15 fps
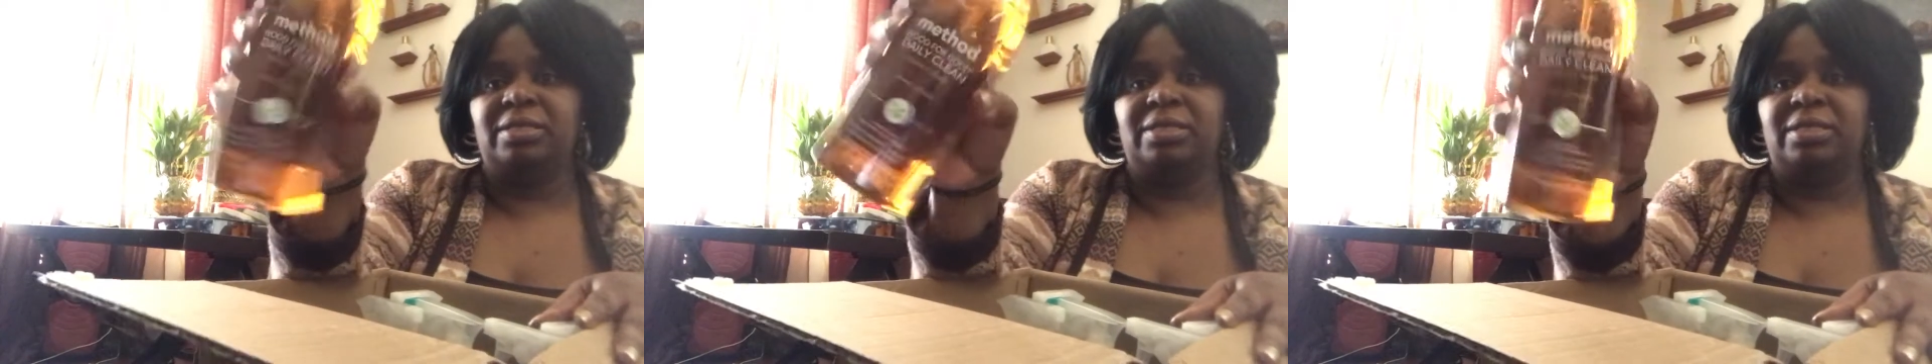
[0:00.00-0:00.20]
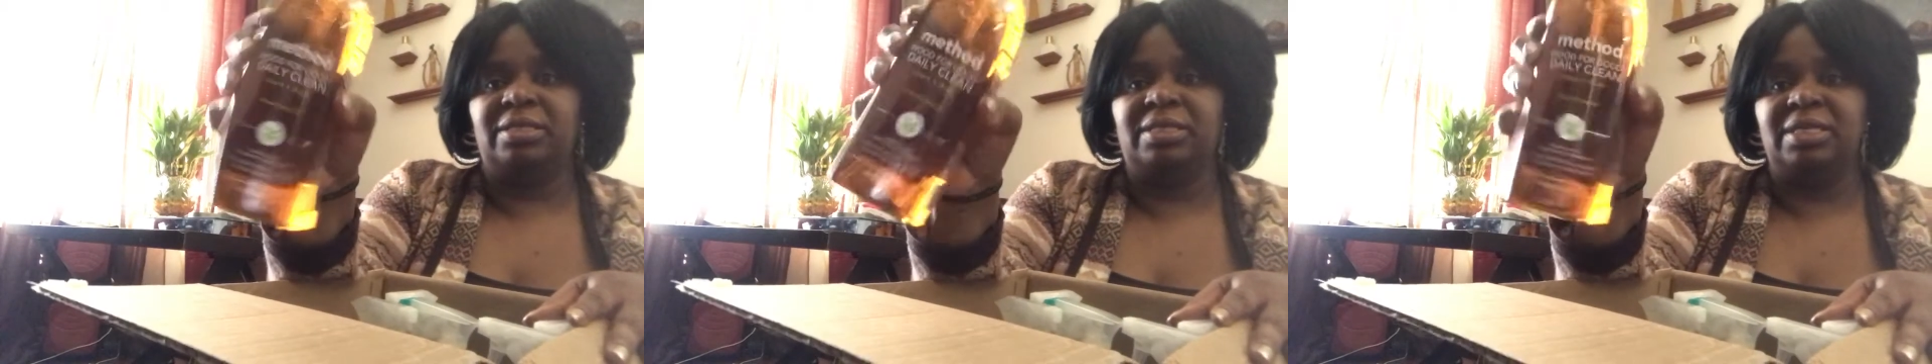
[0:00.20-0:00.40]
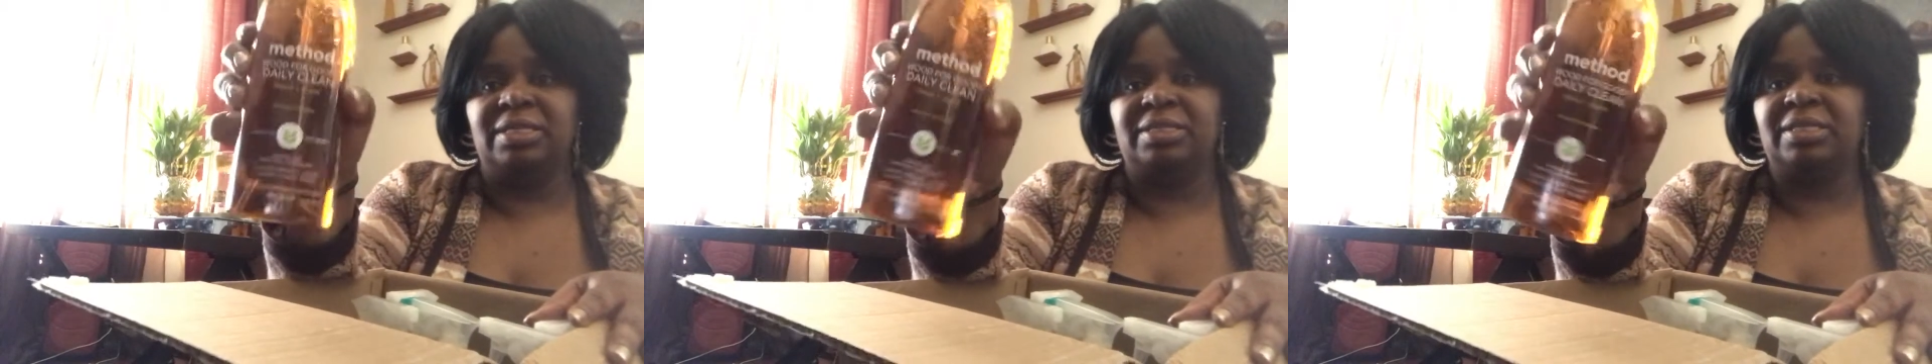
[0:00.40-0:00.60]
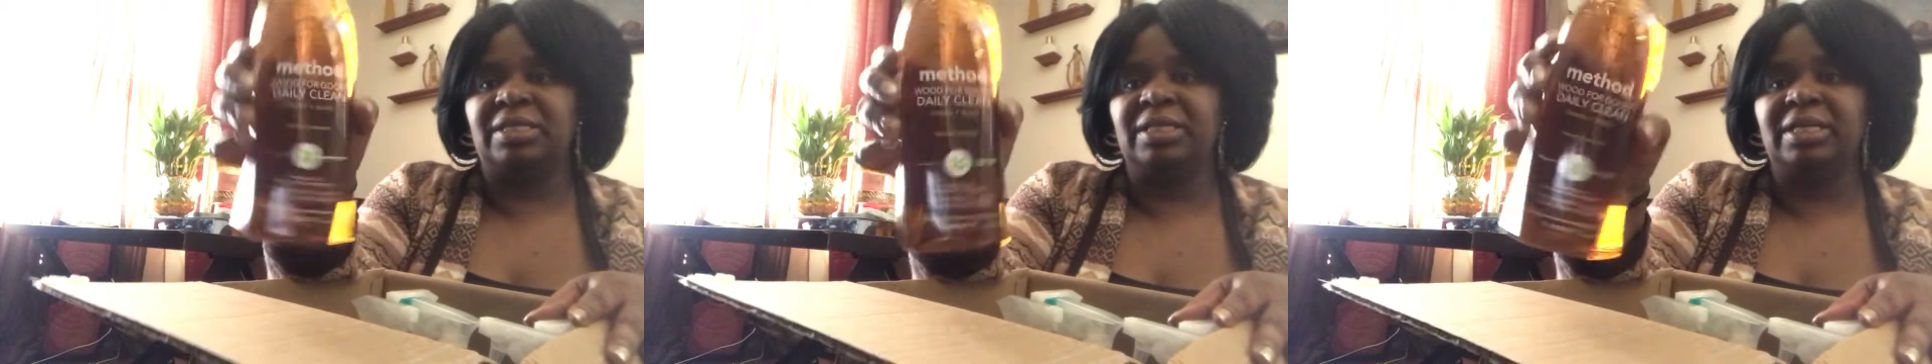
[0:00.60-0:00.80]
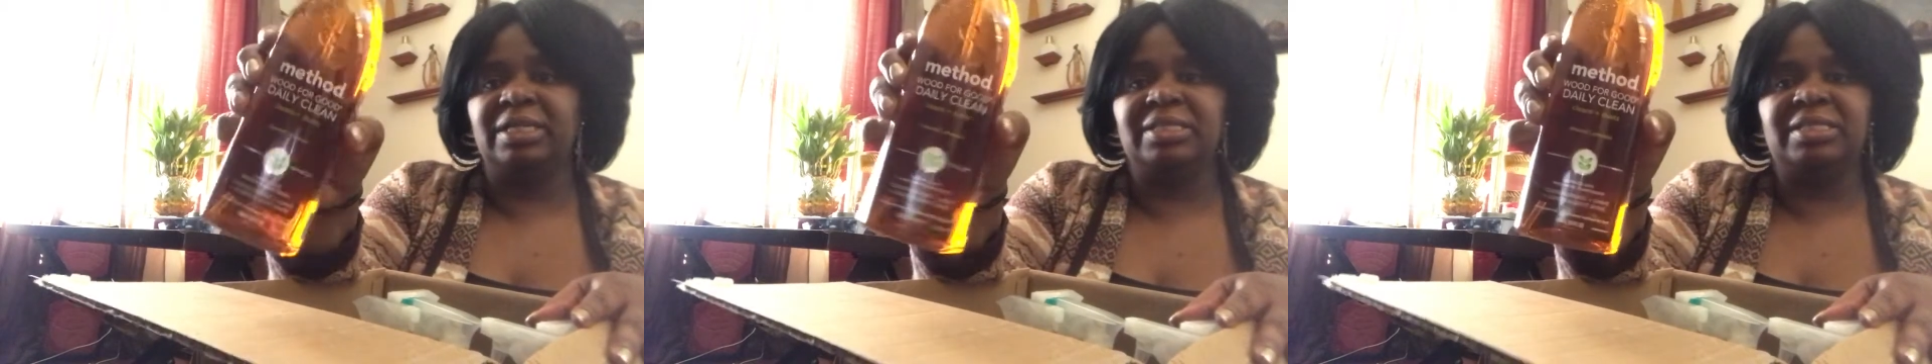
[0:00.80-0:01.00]
This
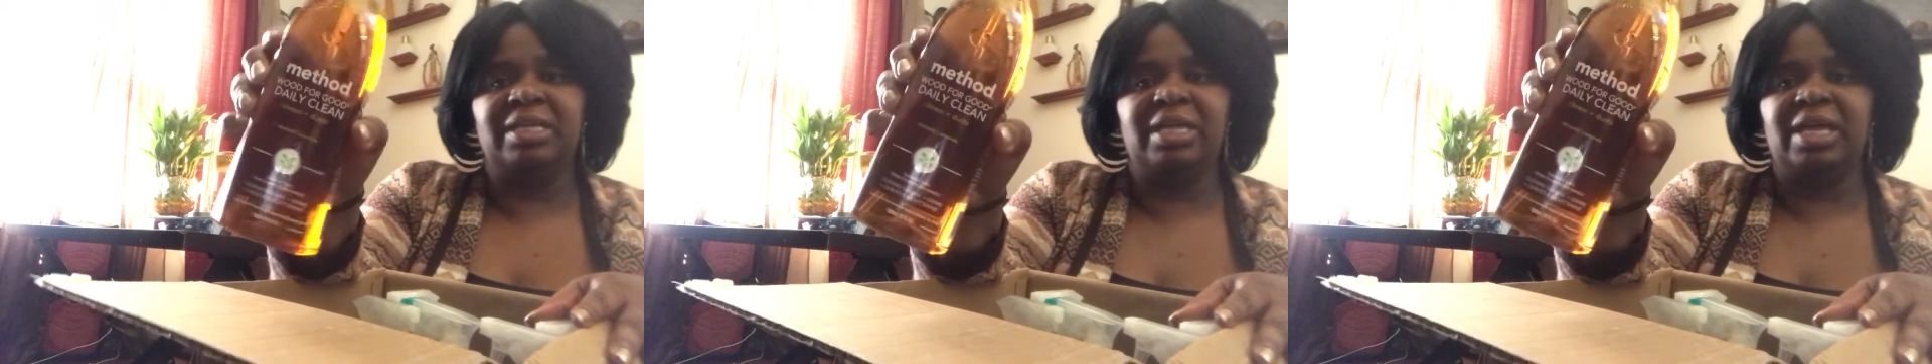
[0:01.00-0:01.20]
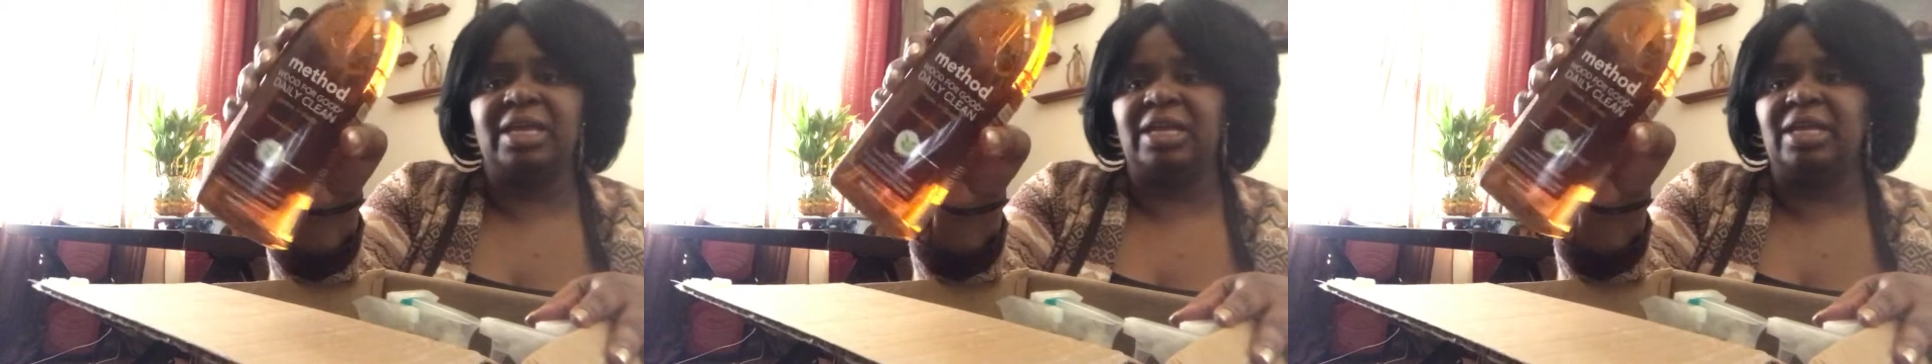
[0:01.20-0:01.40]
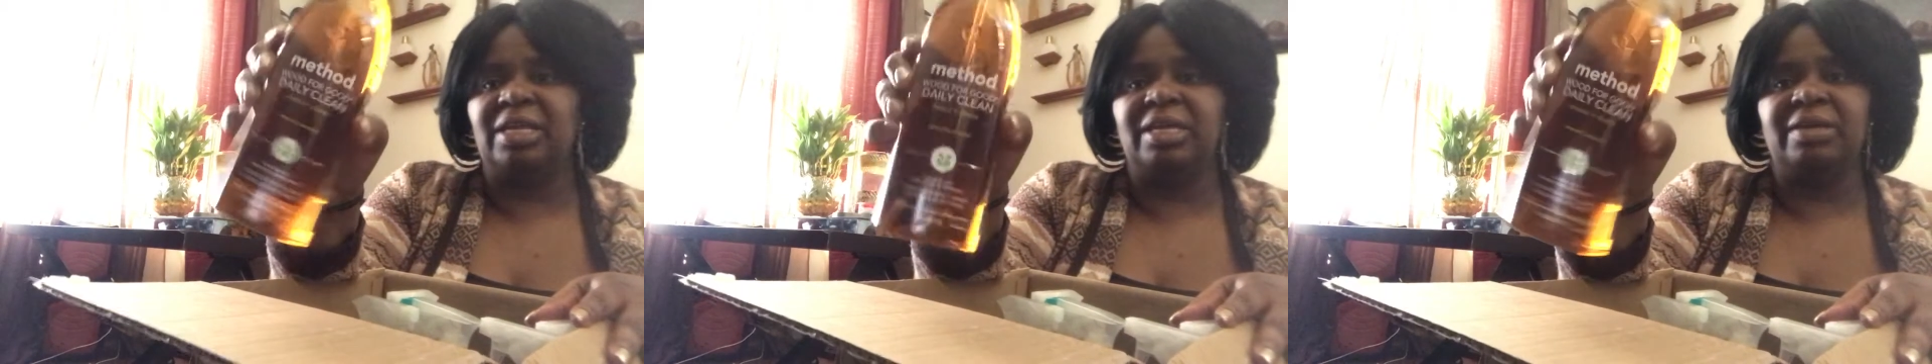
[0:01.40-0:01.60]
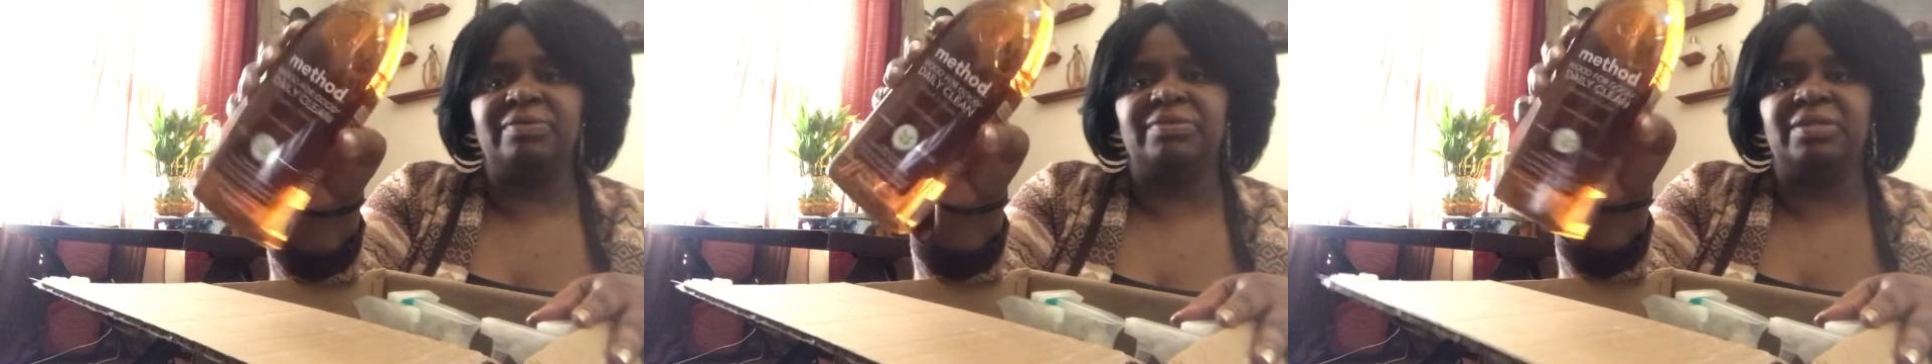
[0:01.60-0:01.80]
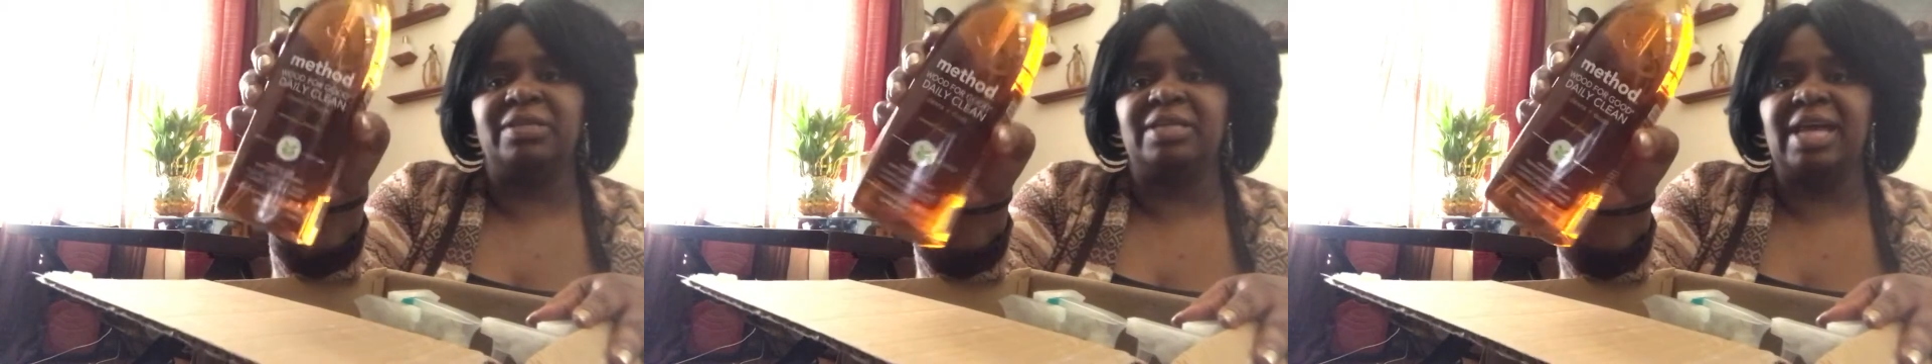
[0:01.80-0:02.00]
cleans it and it
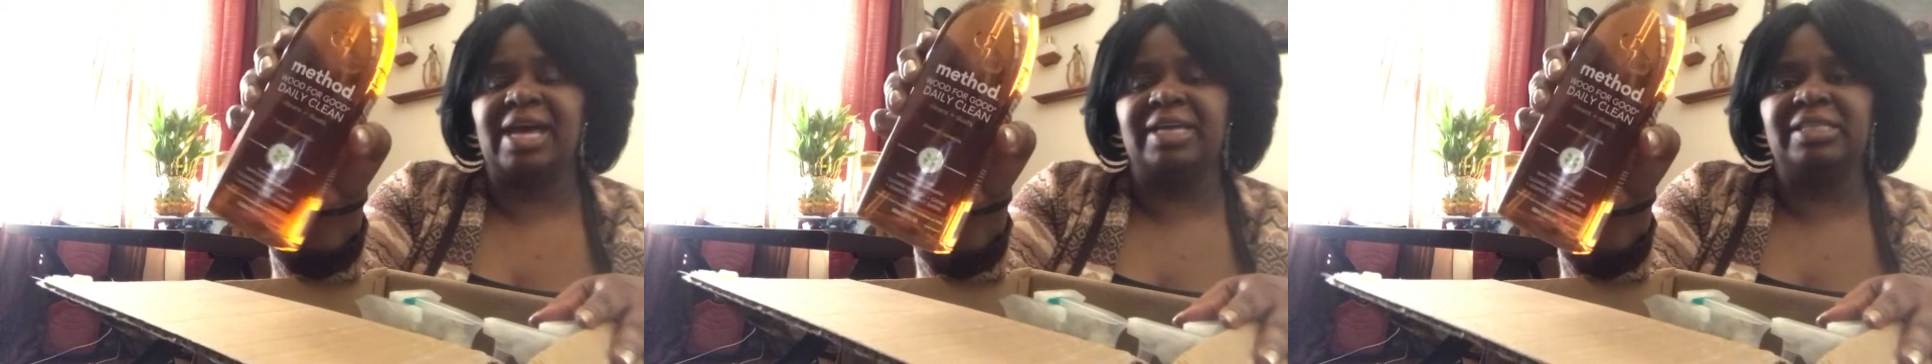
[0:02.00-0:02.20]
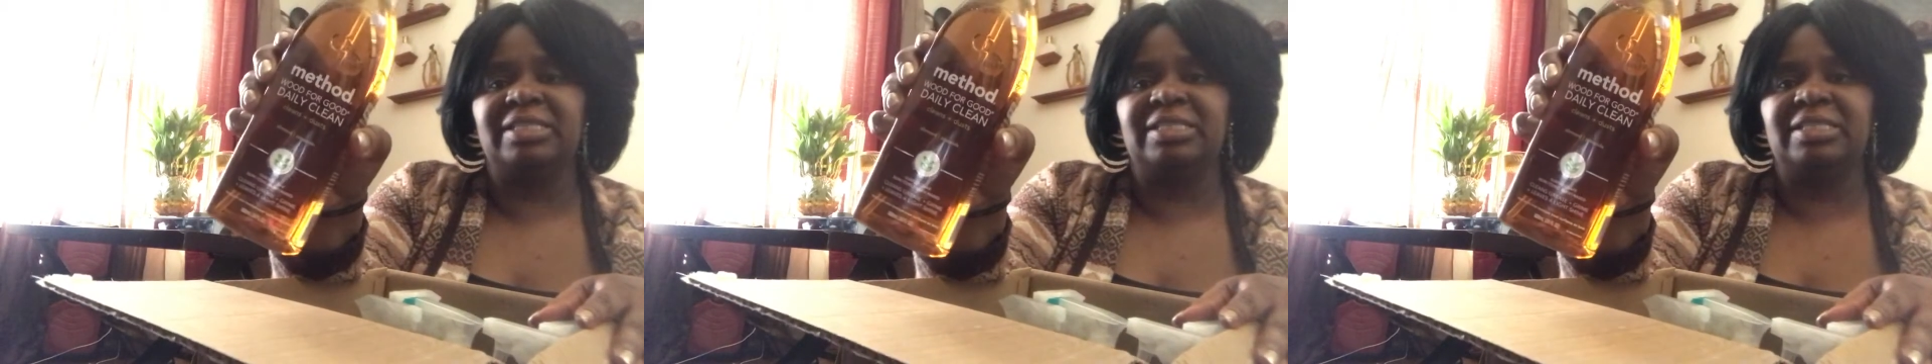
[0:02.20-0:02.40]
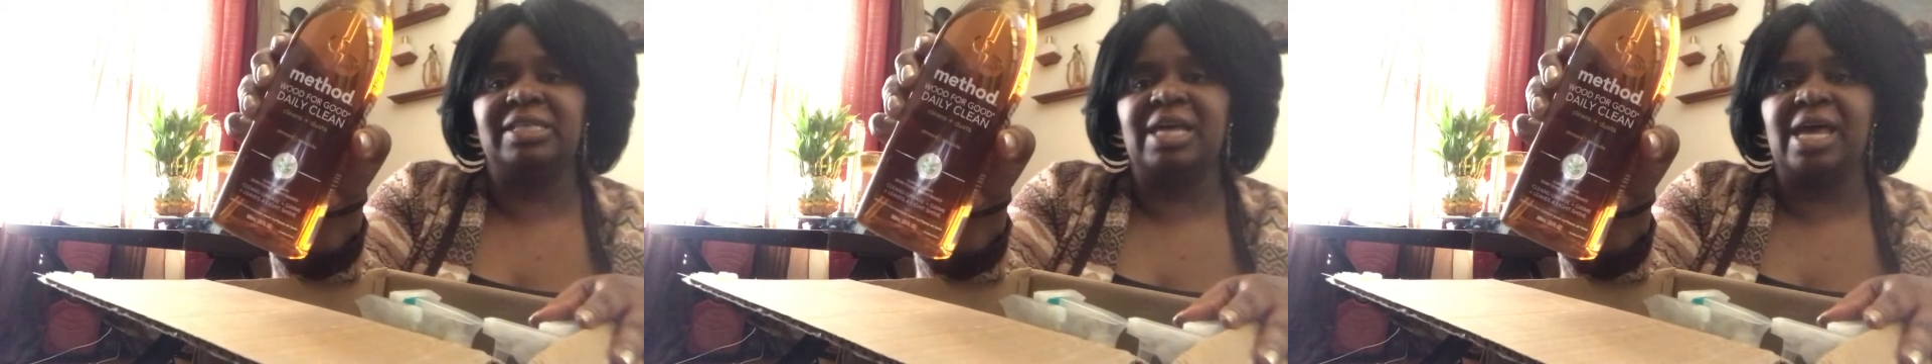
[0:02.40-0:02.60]
leaves a nice